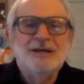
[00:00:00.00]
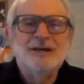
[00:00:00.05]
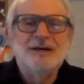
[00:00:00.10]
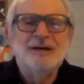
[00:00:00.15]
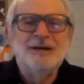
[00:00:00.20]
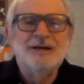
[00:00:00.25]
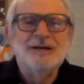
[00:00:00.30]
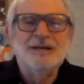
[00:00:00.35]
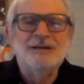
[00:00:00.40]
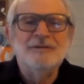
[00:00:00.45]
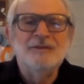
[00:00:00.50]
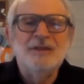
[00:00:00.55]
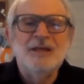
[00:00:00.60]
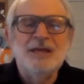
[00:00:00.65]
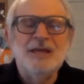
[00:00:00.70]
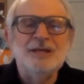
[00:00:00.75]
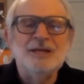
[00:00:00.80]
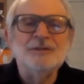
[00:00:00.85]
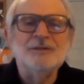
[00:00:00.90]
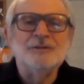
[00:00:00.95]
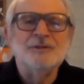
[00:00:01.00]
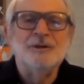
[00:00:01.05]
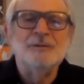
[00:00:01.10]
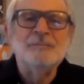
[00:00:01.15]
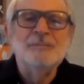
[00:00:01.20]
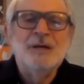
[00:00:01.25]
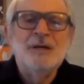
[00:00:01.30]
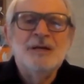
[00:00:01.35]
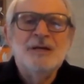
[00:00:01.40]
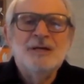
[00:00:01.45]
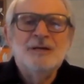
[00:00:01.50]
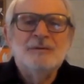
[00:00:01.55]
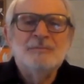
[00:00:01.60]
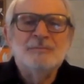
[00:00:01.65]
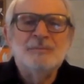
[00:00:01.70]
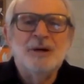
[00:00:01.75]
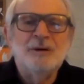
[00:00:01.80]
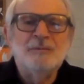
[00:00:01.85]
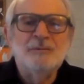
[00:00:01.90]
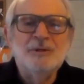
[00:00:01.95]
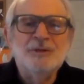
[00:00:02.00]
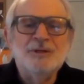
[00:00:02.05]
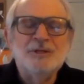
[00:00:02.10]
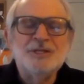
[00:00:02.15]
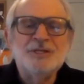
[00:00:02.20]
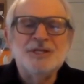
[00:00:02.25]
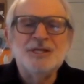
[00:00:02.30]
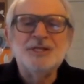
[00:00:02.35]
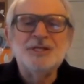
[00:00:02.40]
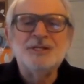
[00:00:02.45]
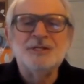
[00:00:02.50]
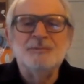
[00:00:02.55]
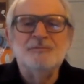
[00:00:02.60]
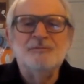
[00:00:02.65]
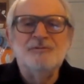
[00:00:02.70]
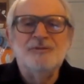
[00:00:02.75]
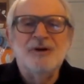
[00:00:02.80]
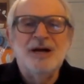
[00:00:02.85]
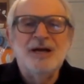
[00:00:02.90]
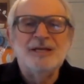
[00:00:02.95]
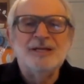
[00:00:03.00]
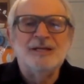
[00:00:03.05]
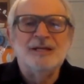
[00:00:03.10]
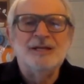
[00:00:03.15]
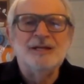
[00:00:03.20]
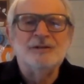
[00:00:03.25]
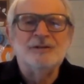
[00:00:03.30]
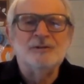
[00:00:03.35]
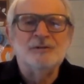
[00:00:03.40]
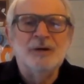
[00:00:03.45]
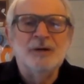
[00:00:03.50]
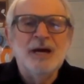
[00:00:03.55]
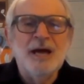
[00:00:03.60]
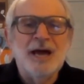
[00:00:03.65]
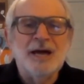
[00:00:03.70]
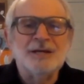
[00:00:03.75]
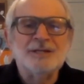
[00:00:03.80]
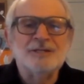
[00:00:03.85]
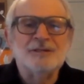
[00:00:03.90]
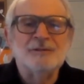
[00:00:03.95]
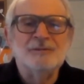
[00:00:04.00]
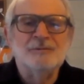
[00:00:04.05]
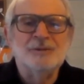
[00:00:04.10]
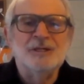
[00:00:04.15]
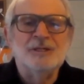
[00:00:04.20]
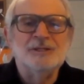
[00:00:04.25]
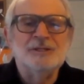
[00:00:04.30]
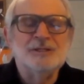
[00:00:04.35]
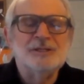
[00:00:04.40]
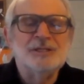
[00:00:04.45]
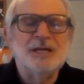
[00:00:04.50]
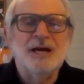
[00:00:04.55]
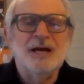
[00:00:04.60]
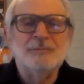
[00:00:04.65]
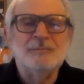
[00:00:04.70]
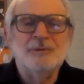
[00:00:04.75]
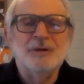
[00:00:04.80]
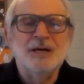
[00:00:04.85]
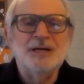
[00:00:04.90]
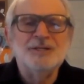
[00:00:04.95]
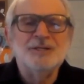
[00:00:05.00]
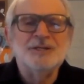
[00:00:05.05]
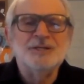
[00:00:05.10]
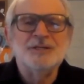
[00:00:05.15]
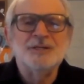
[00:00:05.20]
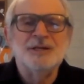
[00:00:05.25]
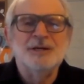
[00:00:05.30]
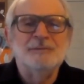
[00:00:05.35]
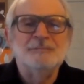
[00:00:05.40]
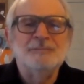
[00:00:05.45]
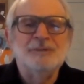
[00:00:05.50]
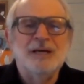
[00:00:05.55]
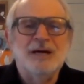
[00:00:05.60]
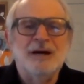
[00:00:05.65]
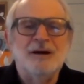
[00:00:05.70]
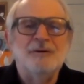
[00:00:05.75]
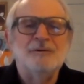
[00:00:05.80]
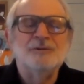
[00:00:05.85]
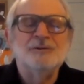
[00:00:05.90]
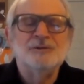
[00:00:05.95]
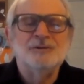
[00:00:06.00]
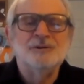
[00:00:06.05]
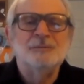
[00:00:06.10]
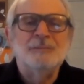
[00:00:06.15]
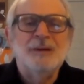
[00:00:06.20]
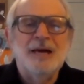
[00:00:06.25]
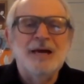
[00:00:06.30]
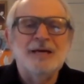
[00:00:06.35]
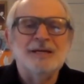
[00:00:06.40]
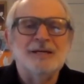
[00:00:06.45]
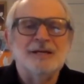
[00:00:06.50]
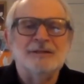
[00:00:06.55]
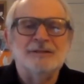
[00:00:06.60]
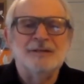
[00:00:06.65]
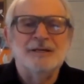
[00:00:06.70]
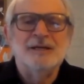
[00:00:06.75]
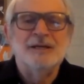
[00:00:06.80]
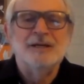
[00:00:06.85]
in the interim. But when the system finally corrects, when stock prices come down dramatically,